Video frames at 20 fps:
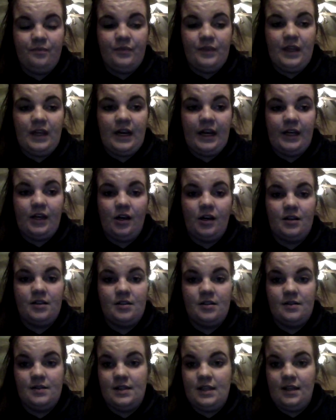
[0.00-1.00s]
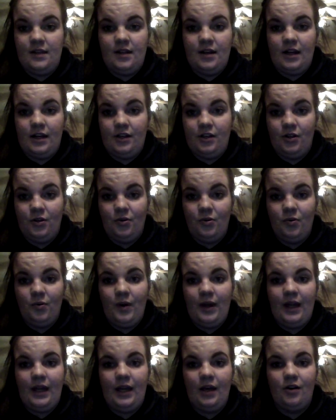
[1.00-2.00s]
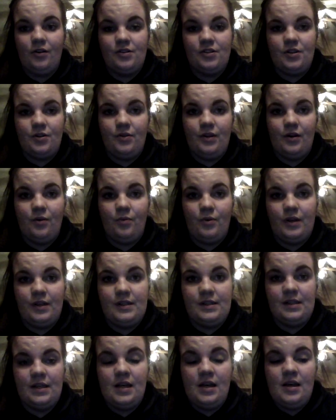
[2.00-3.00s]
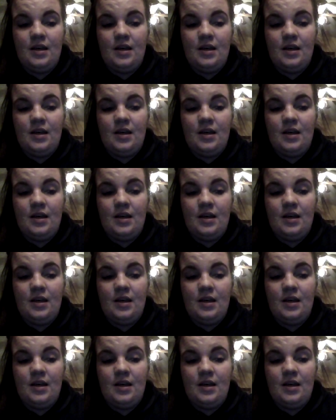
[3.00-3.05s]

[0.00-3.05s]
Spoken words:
that I got to see that I knew. Also, there was